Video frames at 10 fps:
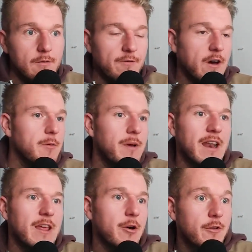
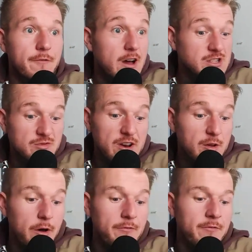fundamentally, on the first run
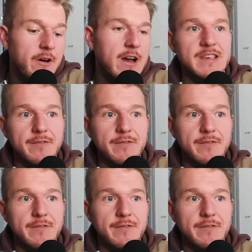at 1:30,